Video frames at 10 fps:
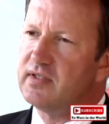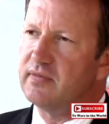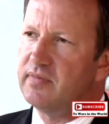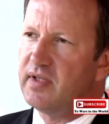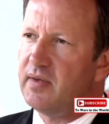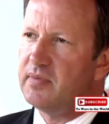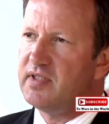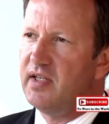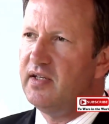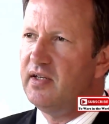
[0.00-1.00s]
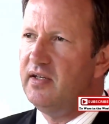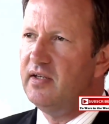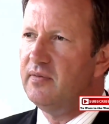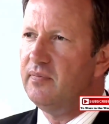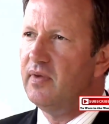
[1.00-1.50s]
reason that I'm standing
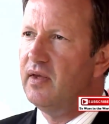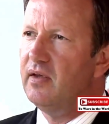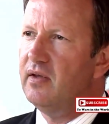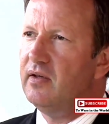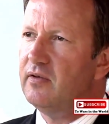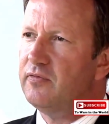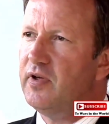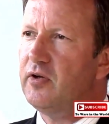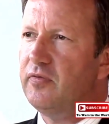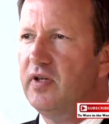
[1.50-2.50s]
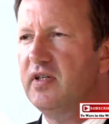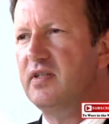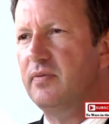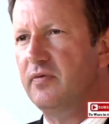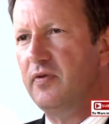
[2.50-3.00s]
here in front of an
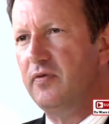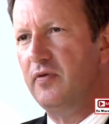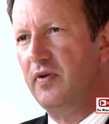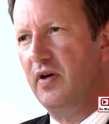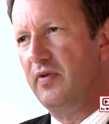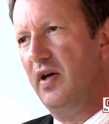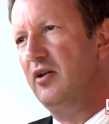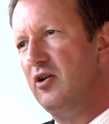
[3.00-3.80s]
EC-155, a